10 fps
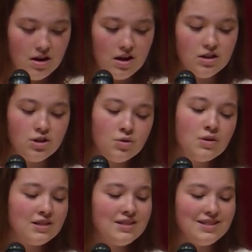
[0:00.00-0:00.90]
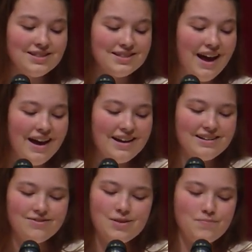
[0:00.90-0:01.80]
And you get to decide
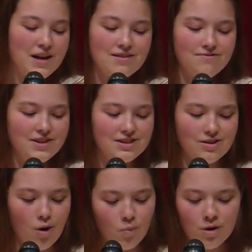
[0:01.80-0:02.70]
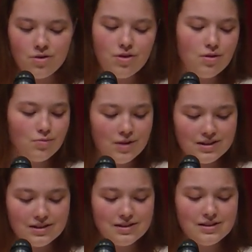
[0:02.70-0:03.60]
if the benefits are worth the
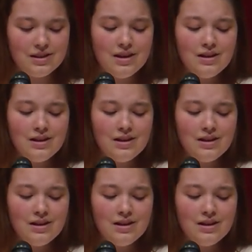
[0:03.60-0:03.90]
risks.